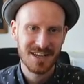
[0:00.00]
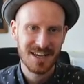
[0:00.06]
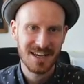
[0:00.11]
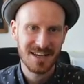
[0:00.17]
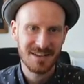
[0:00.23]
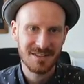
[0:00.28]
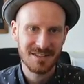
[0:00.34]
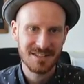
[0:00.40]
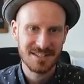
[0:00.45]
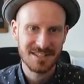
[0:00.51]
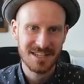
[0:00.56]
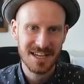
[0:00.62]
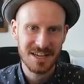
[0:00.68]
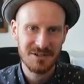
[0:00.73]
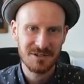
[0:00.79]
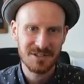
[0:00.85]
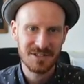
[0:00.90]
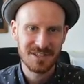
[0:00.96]
and the
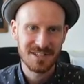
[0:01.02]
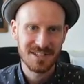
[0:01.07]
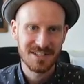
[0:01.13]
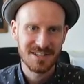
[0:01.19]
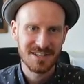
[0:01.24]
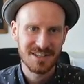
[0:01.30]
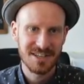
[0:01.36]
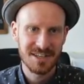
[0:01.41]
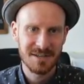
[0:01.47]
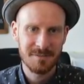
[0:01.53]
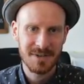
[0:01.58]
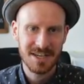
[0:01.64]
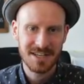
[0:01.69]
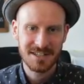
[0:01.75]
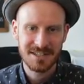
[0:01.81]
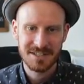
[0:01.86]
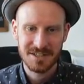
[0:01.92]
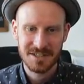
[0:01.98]
sound it
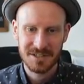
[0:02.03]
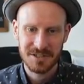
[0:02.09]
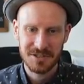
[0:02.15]
makes.